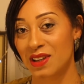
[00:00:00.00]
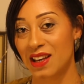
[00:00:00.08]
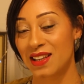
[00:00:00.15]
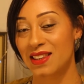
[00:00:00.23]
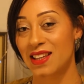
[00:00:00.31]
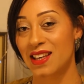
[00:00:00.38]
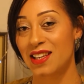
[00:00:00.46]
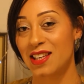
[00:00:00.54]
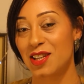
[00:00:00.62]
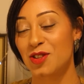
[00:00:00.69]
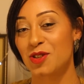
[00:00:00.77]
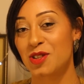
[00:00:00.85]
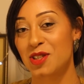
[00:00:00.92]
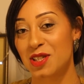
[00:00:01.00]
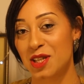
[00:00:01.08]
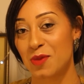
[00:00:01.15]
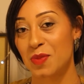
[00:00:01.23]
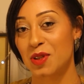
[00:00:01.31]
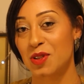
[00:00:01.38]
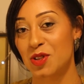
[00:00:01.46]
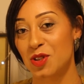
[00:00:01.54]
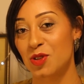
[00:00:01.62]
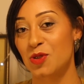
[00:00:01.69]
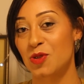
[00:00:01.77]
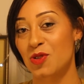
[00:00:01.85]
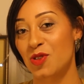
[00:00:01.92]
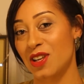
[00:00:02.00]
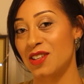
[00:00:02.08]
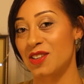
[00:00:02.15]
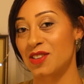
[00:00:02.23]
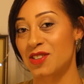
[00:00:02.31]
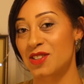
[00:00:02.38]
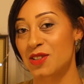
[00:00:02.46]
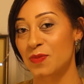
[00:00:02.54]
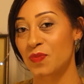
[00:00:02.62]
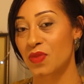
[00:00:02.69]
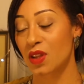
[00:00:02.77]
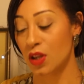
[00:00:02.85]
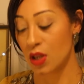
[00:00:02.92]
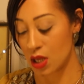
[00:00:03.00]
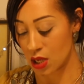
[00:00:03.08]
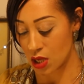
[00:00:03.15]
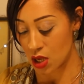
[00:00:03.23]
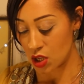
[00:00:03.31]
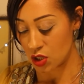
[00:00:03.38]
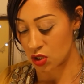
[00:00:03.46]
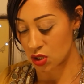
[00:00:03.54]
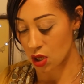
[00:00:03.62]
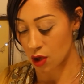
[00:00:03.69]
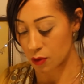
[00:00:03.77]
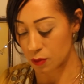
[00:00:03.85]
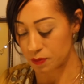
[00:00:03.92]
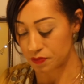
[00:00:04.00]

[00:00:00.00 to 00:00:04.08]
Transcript: and they need you to step into your greatness. So,